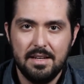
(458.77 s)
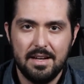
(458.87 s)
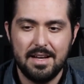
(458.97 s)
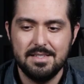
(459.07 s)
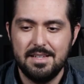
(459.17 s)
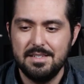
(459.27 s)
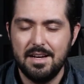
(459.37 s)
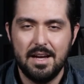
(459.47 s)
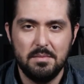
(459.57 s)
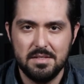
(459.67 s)
It has a
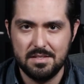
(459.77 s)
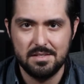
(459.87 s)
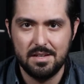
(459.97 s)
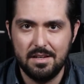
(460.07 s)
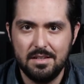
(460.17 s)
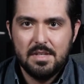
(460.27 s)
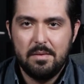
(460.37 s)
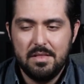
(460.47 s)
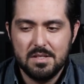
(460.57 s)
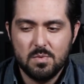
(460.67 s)
timeless design.
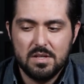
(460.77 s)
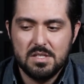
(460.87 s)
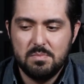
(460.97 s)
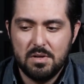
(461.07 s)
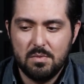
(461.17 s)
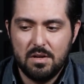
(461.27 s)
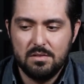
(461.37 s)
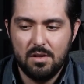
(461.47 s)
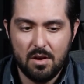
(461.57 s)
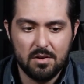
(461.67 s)
I mean, this watch has been
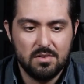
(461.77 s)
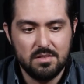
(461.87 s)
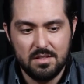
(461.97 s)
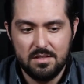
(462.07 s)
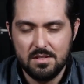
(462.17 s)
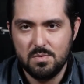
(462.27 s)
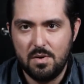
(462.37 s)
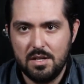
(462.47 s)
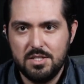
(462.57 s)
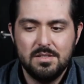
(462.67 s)
around longer than this
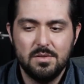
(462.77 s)
watch.